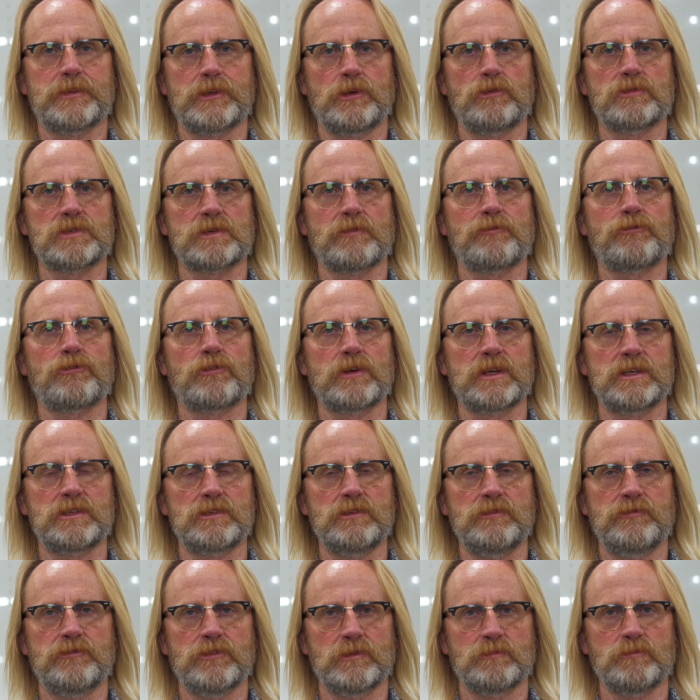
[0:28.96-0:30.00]
There's a
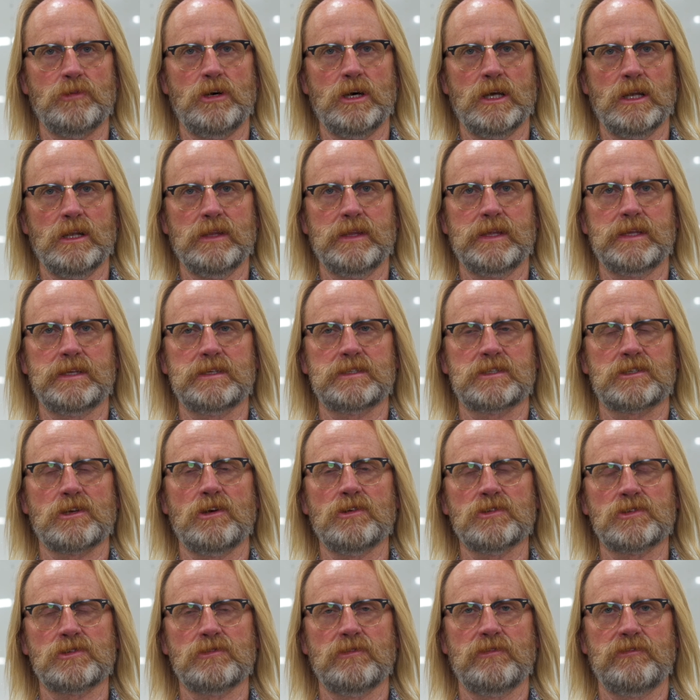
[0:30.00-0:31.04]
42-foot model that is
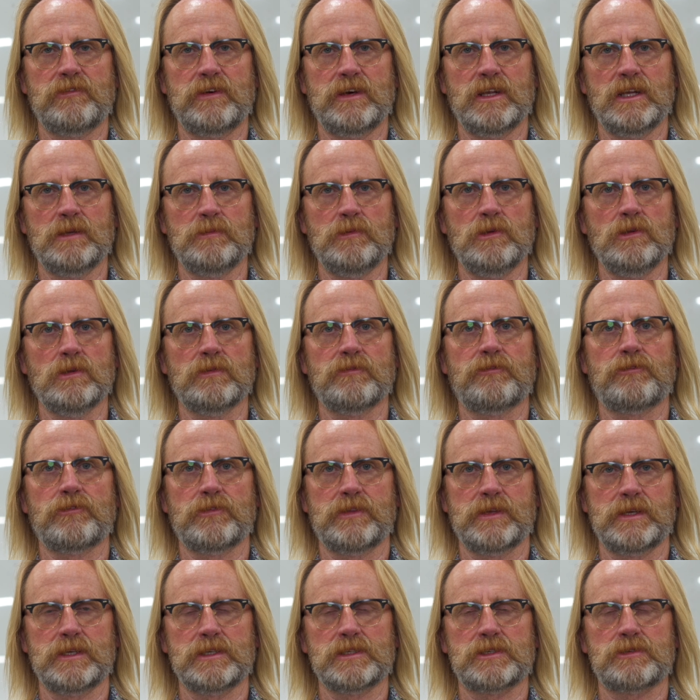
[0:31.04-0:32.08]
also available for
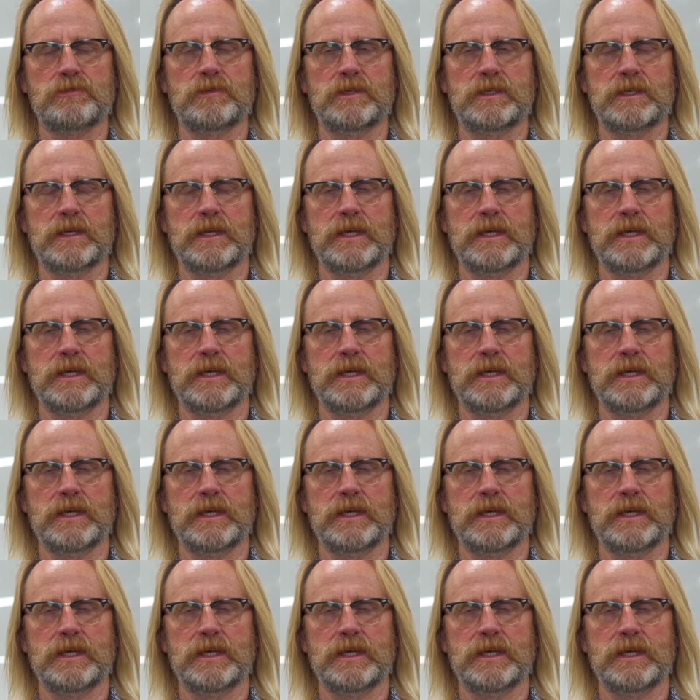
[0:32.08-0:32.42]
the industry